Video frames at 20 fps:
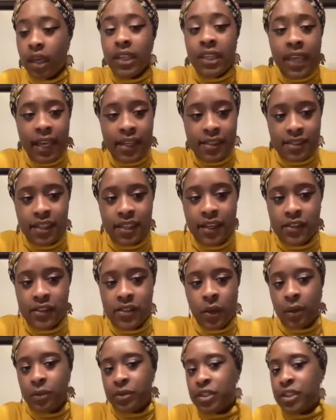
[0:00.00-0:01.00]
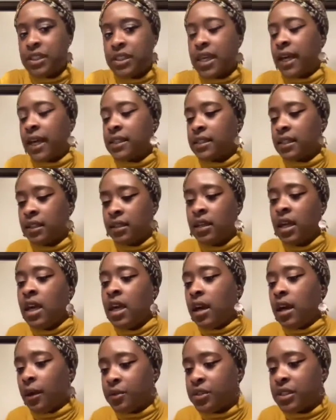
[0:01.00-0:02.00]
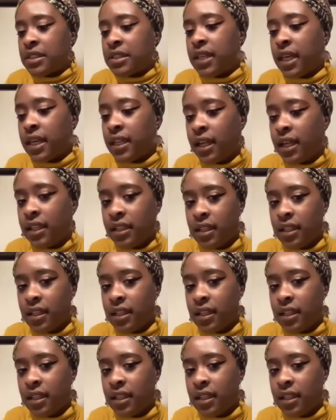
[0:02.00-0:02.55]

Yes. So I was just saying that